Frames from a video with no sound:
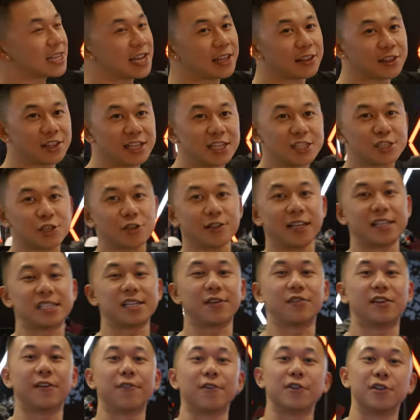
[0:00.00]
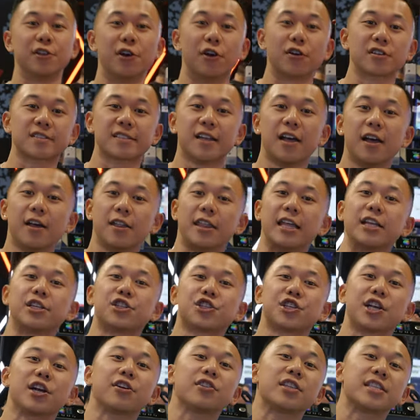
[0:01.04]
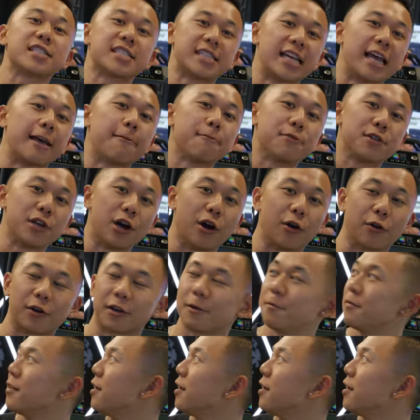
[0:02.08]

that these two lights have different yokes. They share the same yoke